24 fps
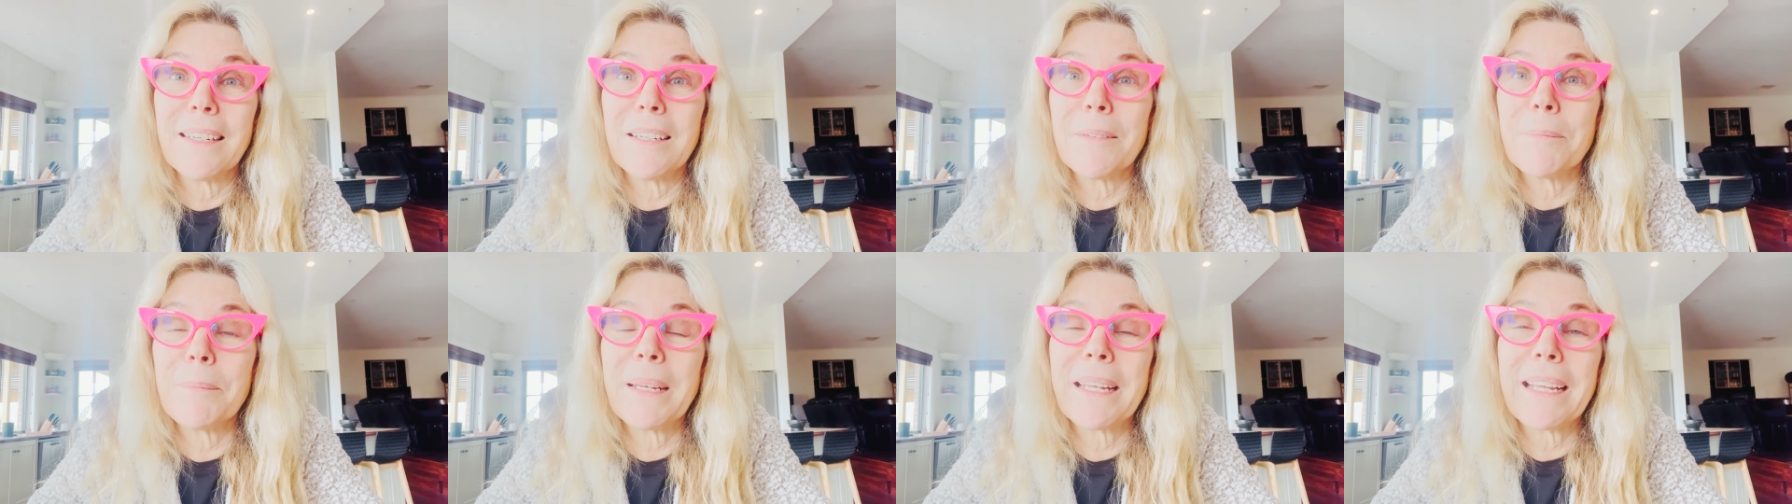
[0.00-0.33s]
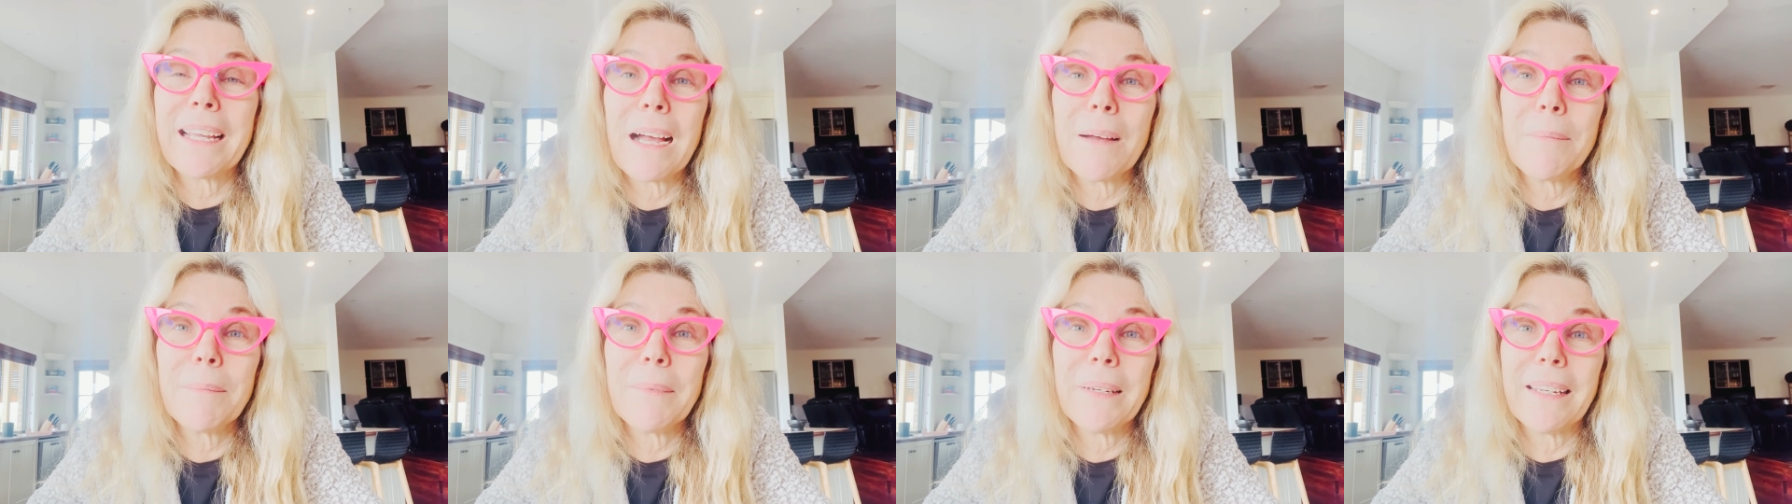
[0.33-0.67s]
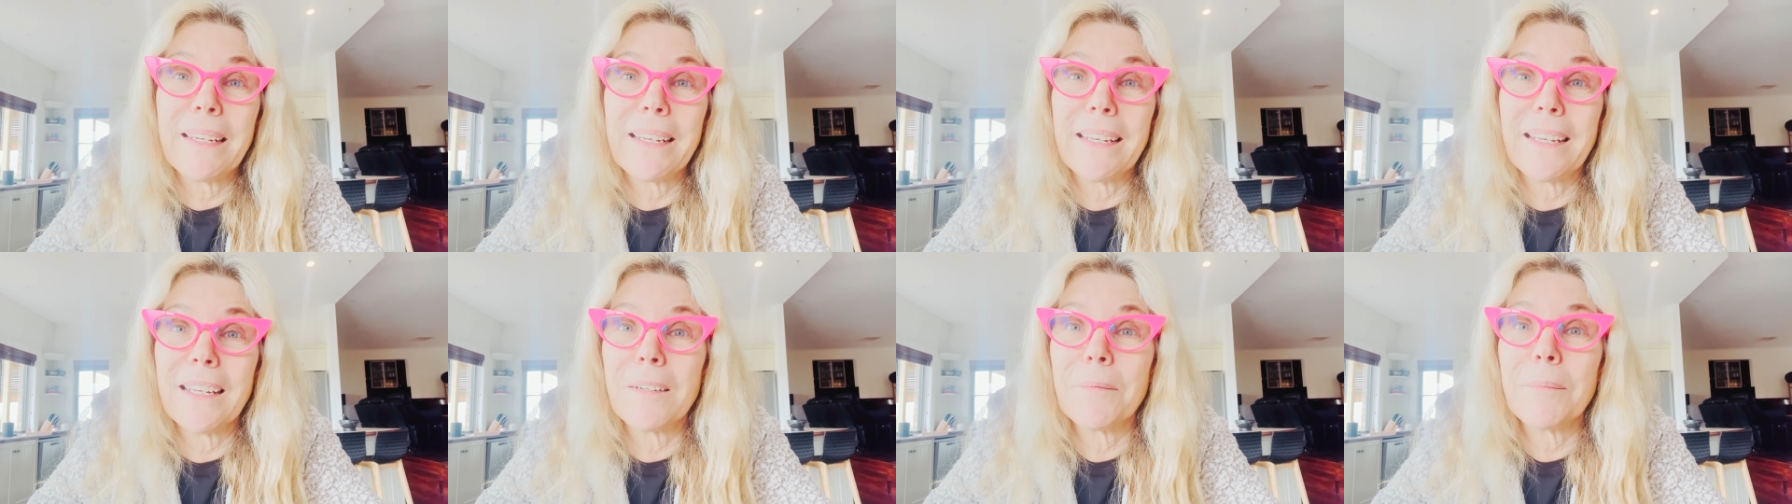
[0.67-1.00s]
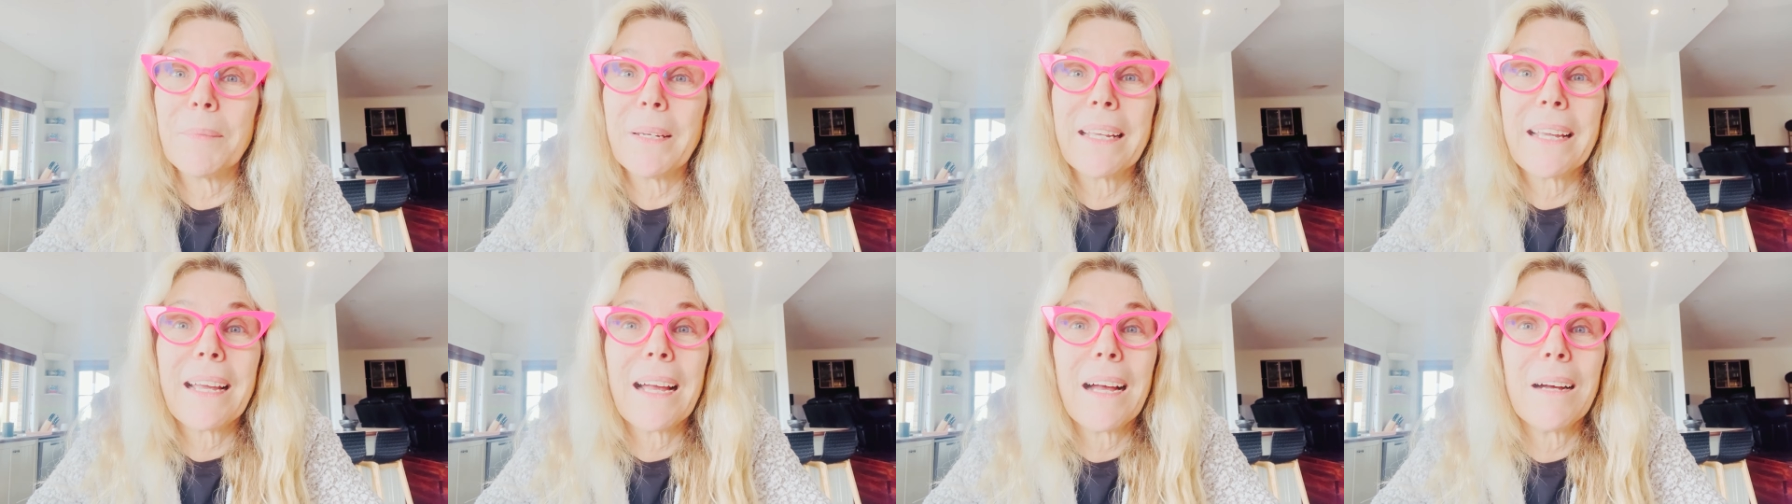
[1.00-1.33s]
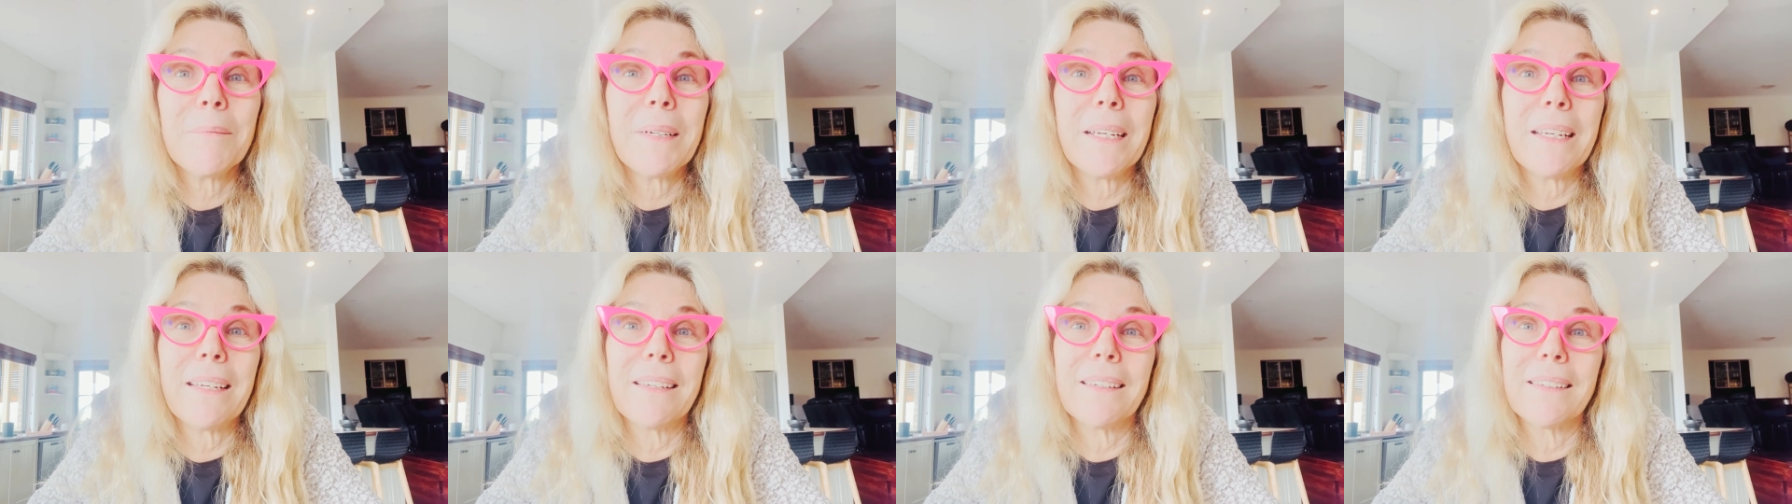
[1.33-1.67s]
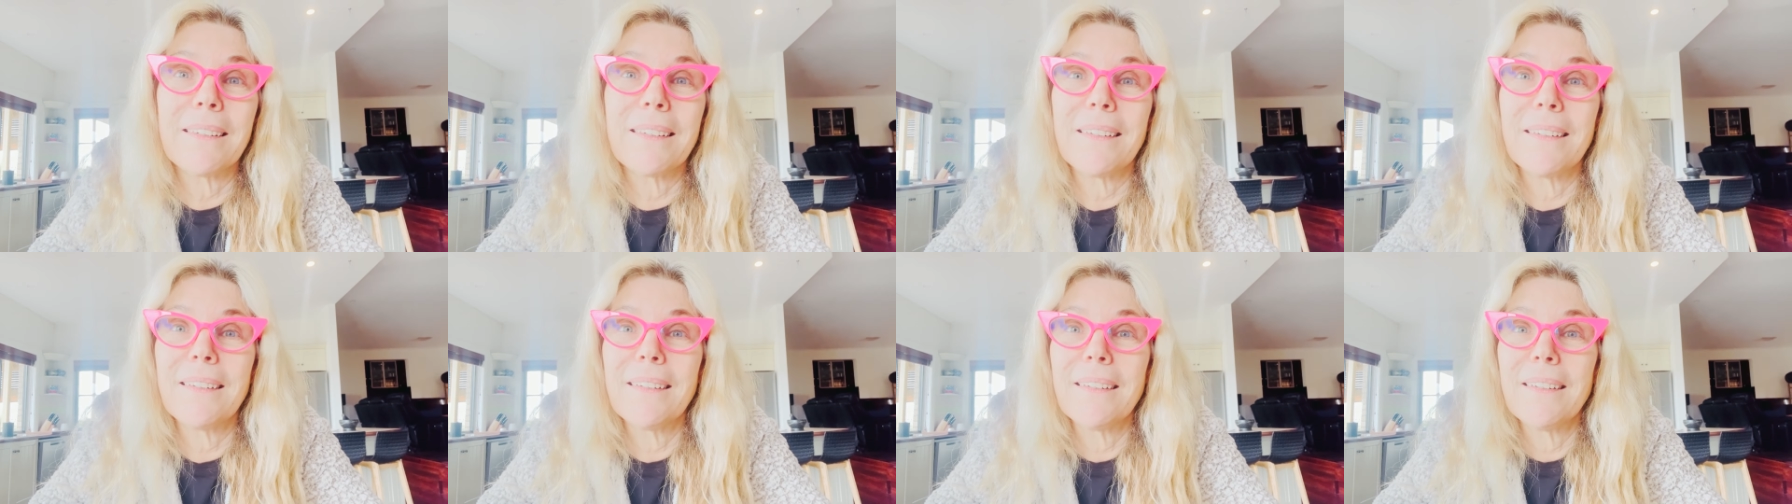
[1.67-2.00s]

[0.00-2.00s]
and becoming and becoming.